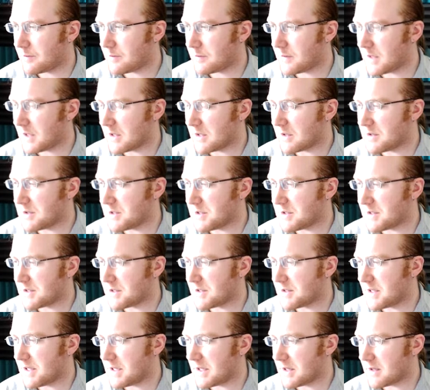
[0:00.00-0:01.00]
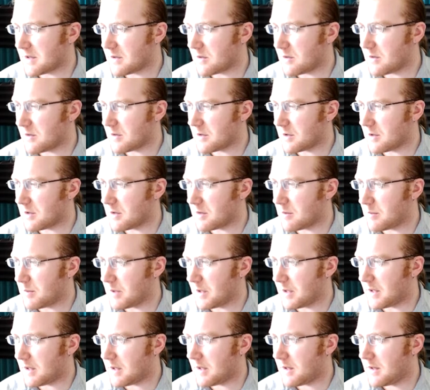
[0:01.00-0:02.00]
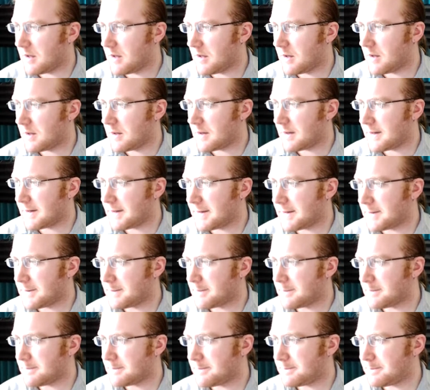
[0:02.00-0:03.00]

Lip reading: I could just take the corner, but I'm